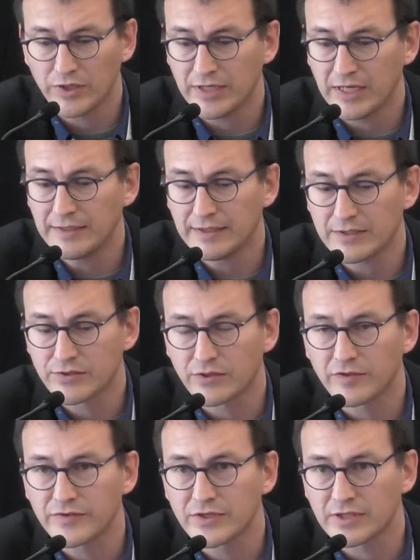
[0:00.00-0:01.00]
data,
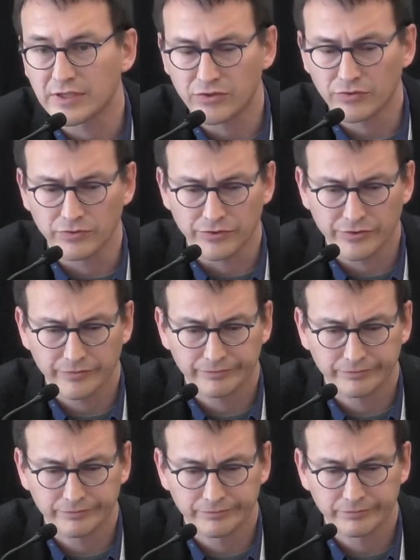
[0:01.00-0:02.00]
services, and tools.
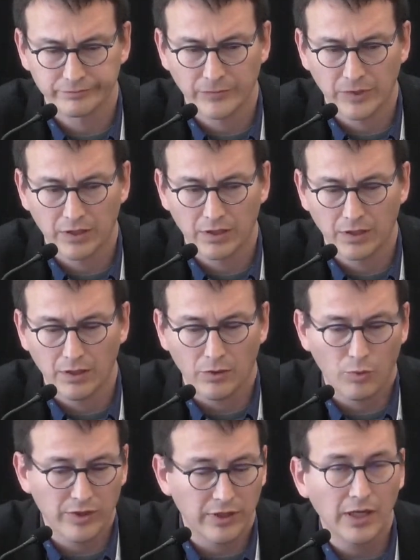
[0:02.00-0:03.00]

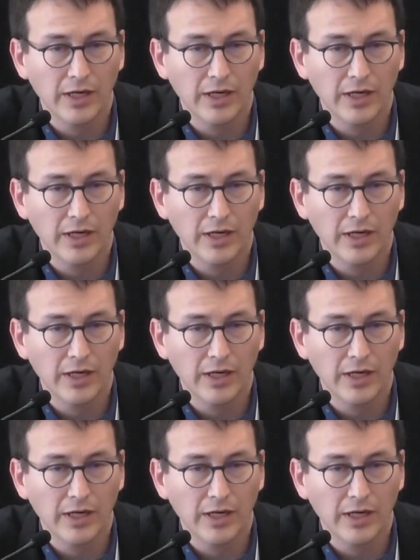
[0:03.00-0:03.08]
With AI